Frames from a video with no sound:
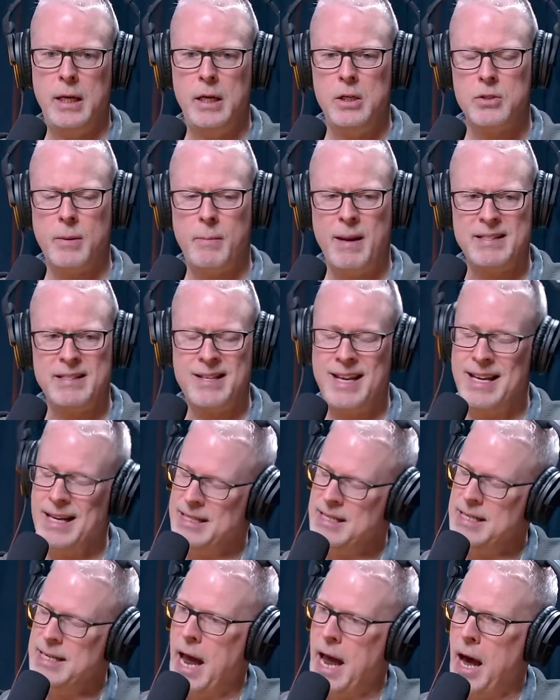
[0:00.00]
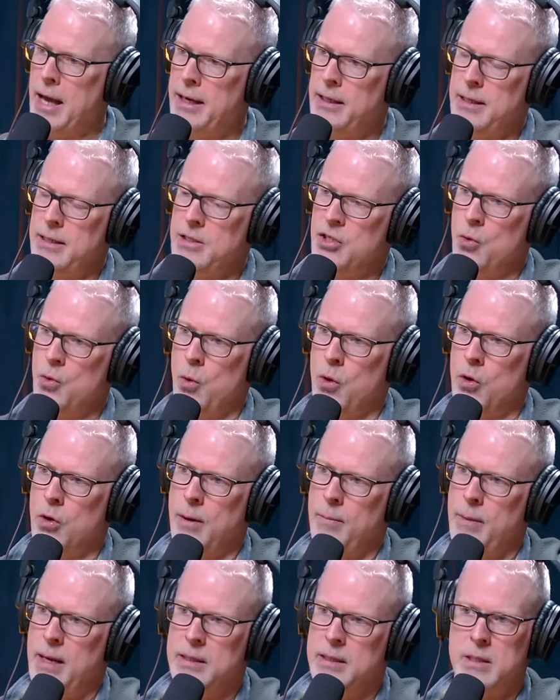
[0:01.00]
So I'm not saying it's not a disorder.
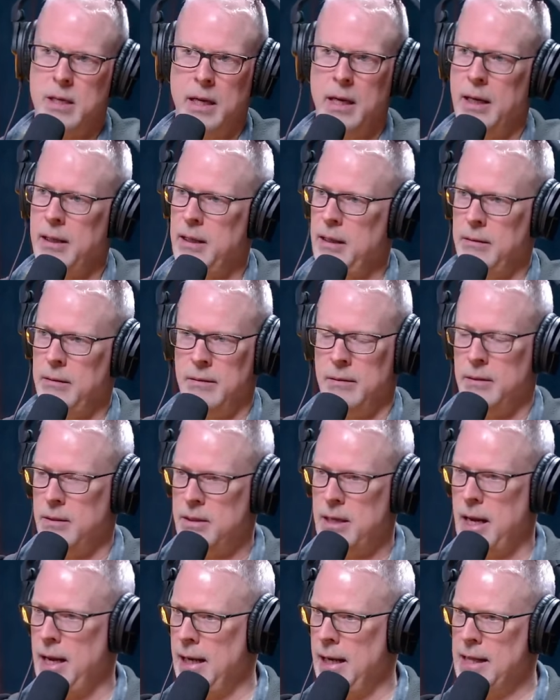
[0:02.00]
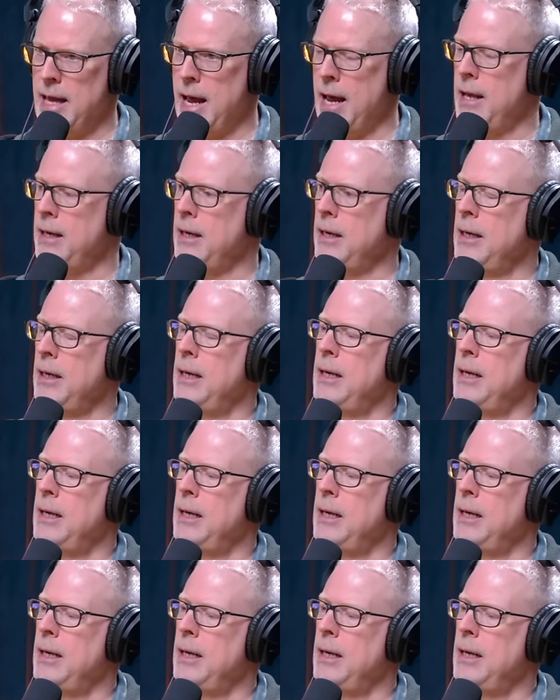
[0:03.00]
I'm not saying that,